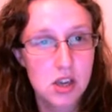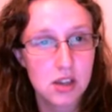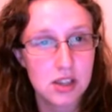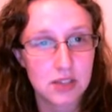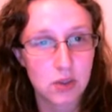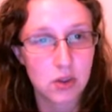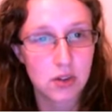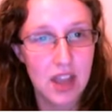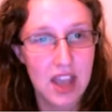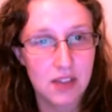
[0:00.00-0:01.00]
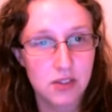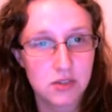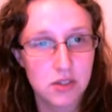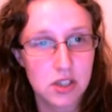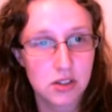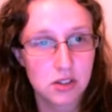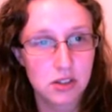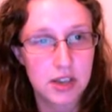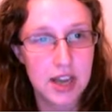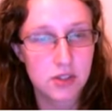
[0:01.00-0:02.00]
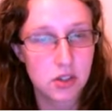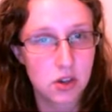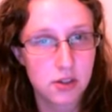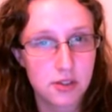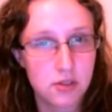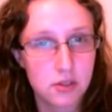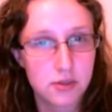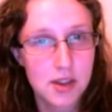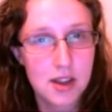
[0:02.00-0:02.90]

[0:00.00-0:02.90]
because I've gone F into vertical and F into horizontal.